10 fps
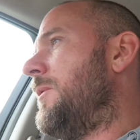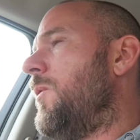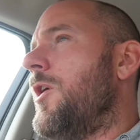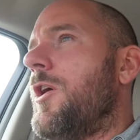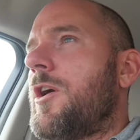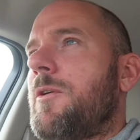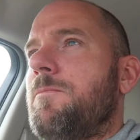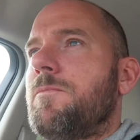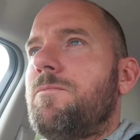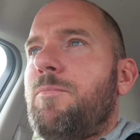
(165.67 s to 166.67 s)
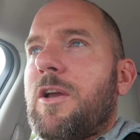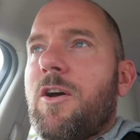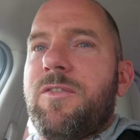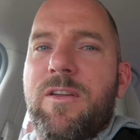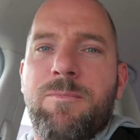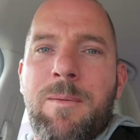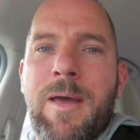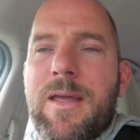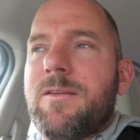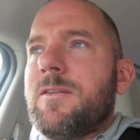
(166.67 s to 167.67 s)
work because he's my
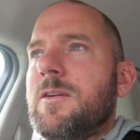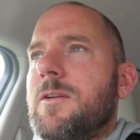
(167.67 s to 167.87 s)
mate,